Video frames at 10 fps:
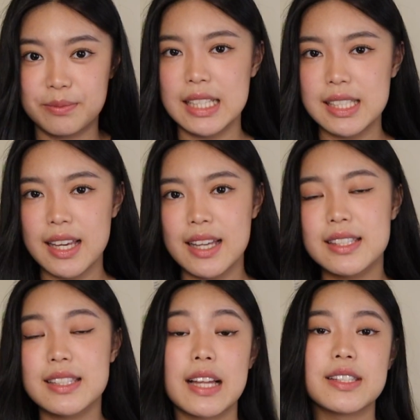
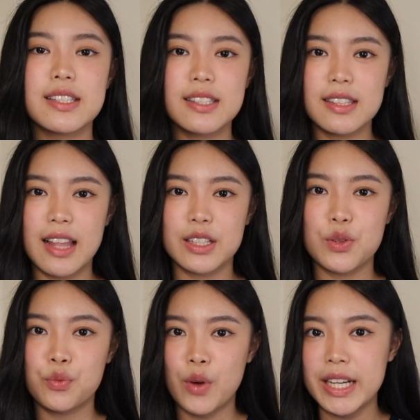ETS tends to
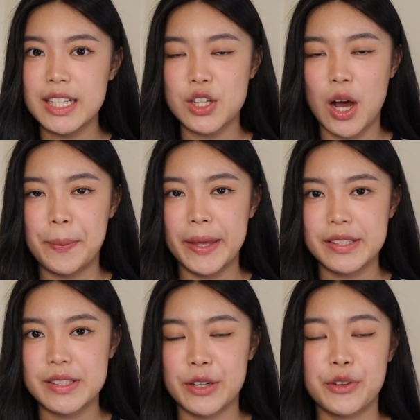select writing
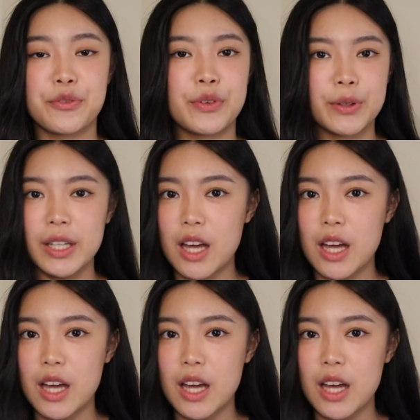topics that are very